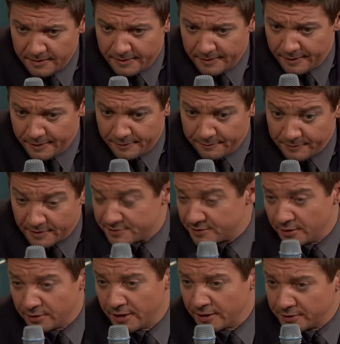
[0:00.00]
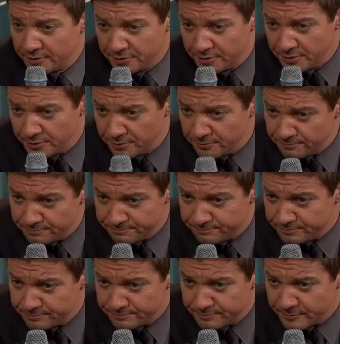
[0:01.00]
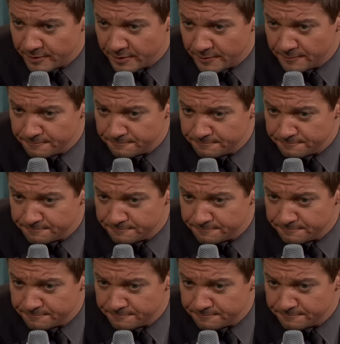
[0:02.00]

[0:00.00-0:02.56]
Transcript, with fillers: Um, that's all I can do, you know.